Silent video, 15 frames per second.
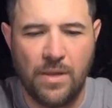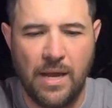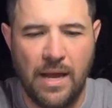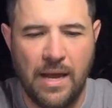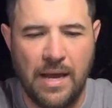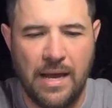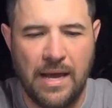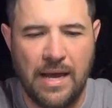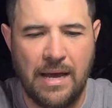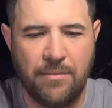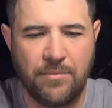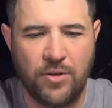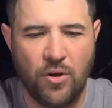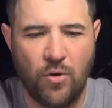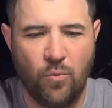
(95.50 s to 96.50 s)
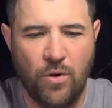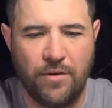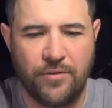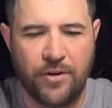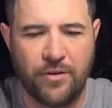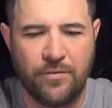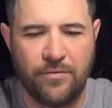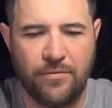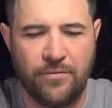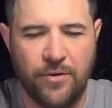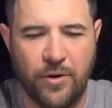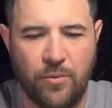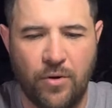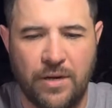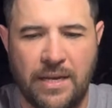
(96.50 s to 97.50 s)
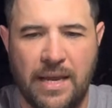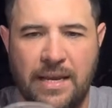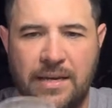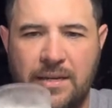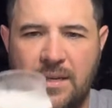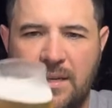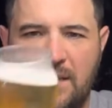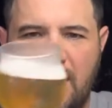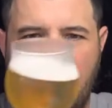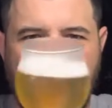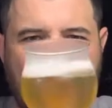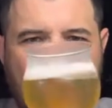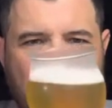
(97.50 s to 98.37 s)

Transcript: Um, you got one figure a very white head and